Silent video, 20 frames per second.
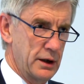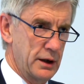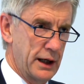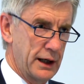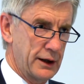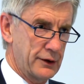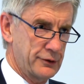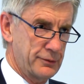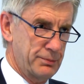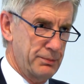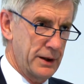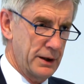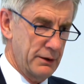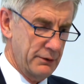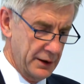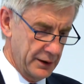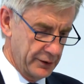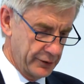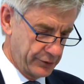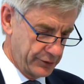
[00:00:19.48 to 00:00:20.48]

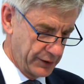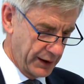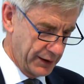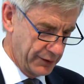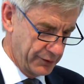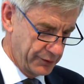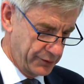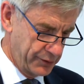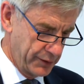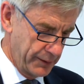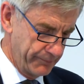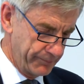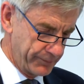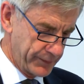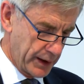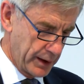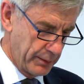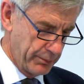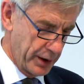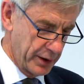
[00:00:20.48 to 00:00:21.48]
experience as
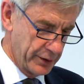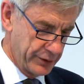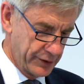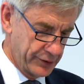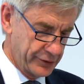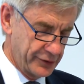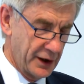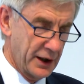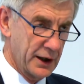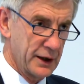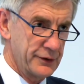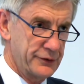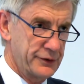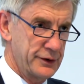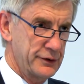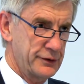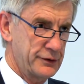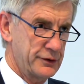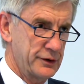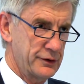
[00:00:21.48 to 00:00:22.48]
both a
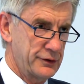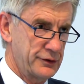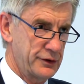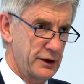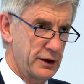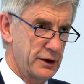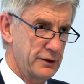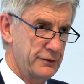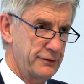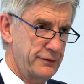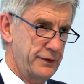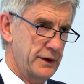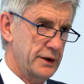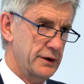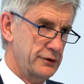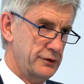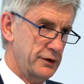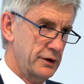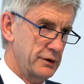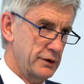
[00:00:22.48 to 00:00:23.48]
scientist herself and
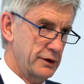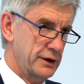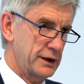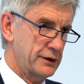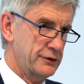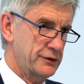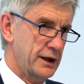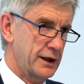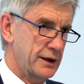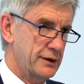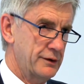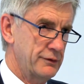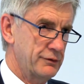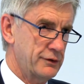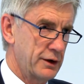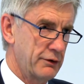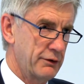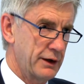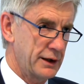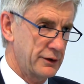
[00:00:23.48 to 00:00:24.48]
as a non-executive
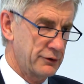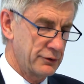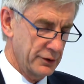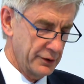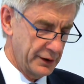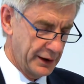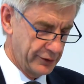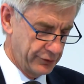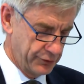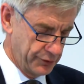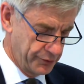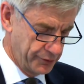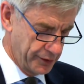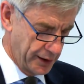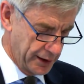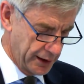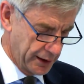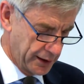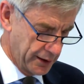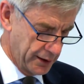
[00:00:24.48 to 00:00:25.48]
director on
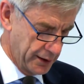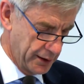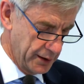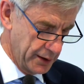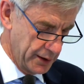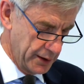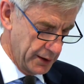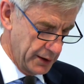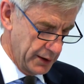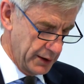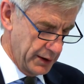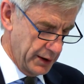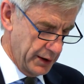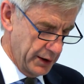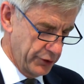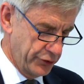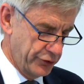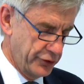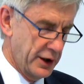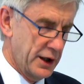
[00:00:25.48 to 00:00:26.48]
AstraZeneca
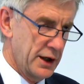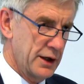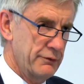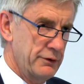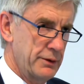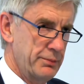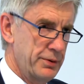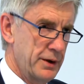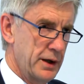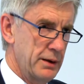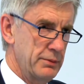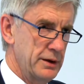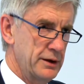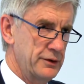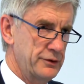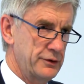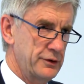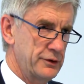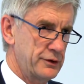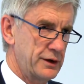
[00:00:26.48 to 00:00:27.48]
and chair of the Prime
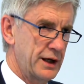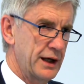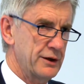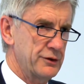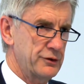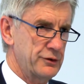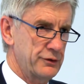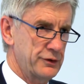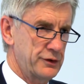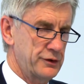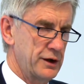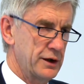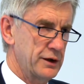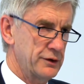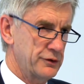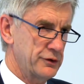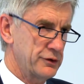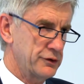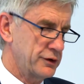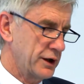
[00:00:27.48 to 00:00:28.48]
Minister's Council for
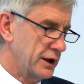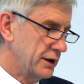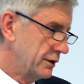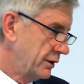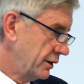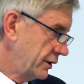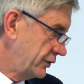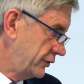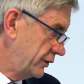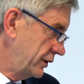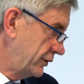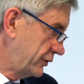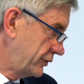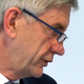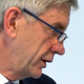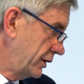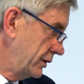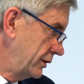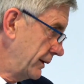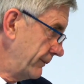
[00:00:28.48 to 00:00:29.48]
Science and Technology.
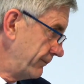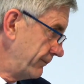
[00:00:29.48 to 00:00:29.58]
So,